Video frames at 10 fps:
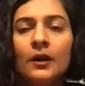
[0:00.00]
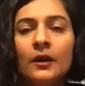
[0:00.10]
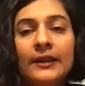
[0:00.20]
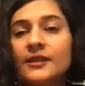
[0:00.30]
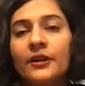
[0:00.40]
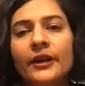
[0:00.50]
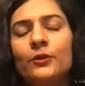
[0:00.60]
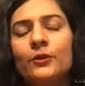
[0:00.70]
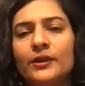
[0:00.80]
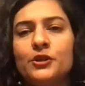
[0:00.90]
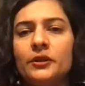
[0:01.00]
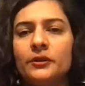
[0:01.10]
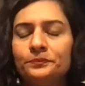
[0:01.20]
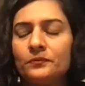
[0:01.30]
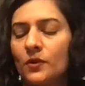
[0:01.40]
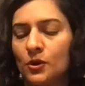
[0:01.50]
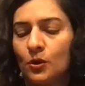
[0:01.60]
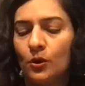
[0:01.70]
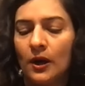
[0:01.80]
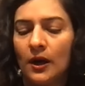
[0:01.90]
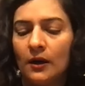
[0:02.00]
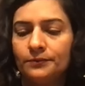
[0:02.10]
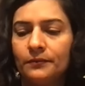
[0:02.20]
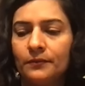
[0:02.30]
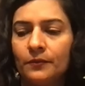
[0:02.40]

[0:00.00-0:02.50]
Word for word: that's a great question so um,